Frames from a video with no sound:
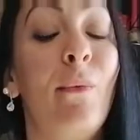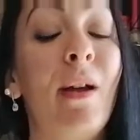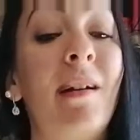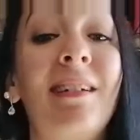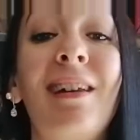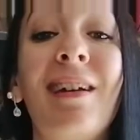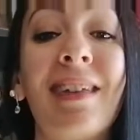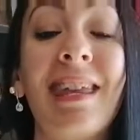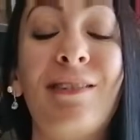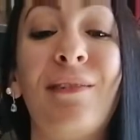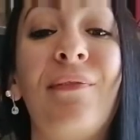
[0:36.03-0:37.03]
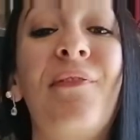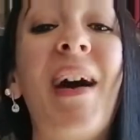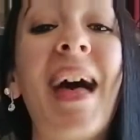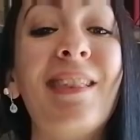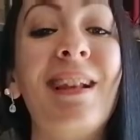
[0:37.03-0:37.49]
We are lucky to
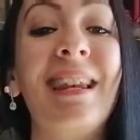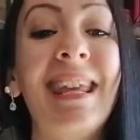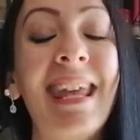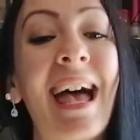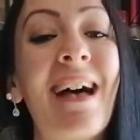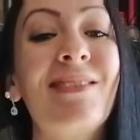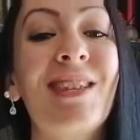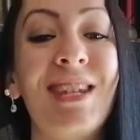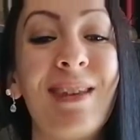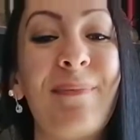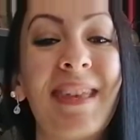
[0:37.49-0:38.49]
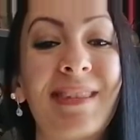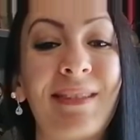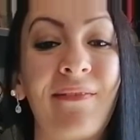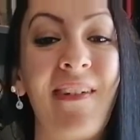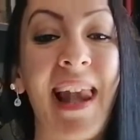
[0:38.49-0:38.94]
finally have the
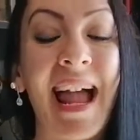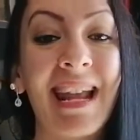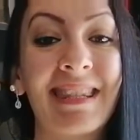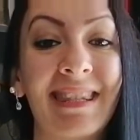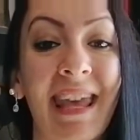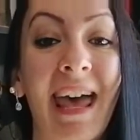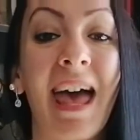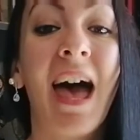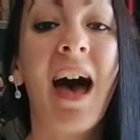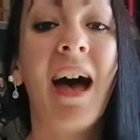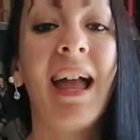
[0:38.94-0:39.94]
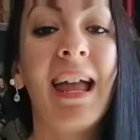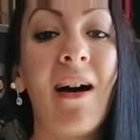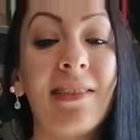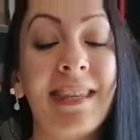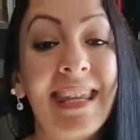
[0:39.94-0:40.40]
cheapest flights
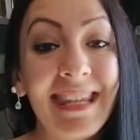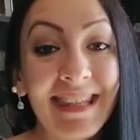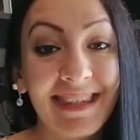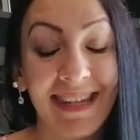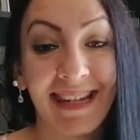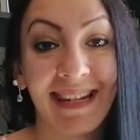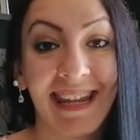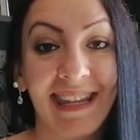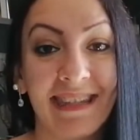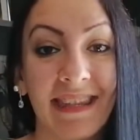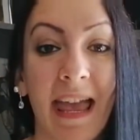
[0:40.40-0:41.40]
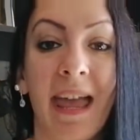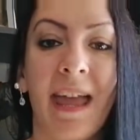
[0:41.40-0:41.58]
on internet.